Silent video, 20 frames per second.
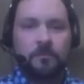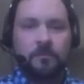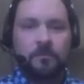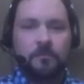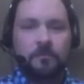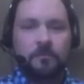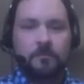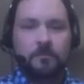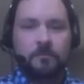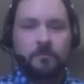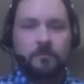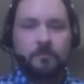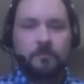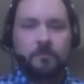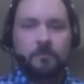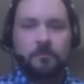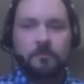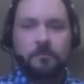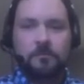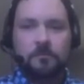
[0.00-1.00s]

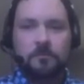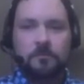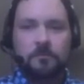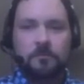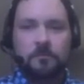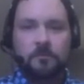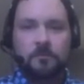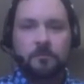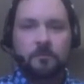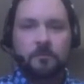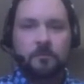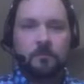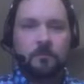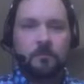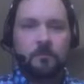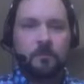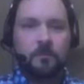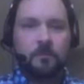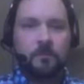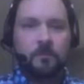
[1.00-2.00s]

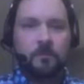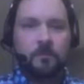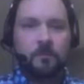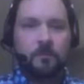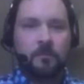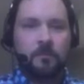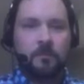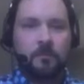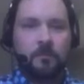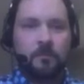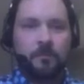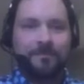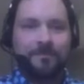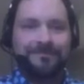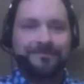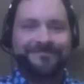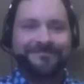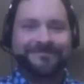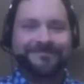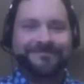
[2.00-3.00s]

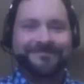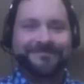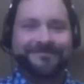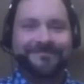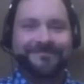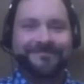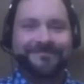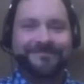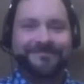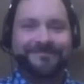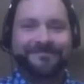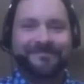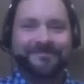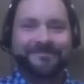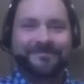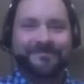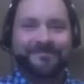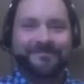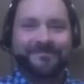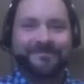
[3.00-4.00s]

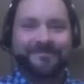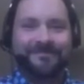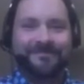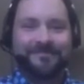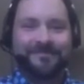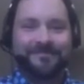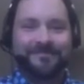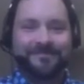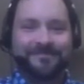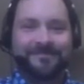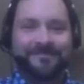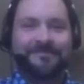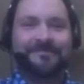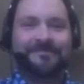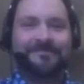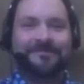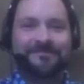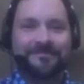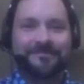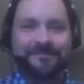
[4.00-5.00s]

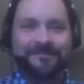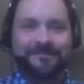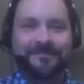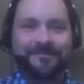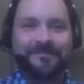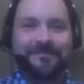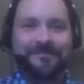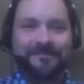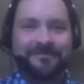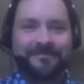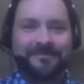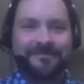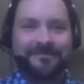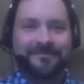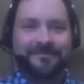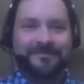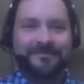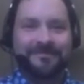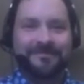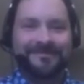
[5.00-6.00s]

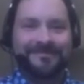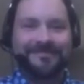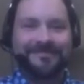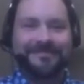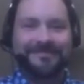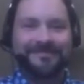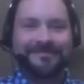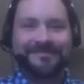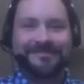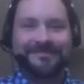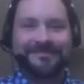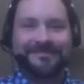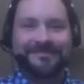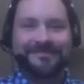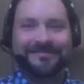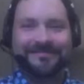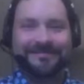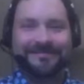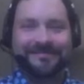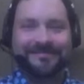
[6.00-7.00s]

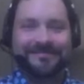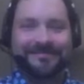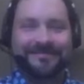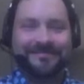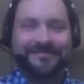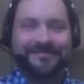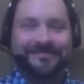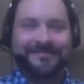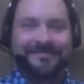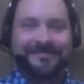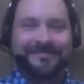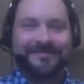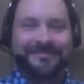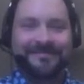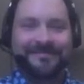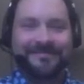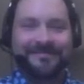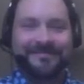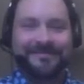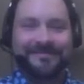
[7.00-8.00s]
(silent)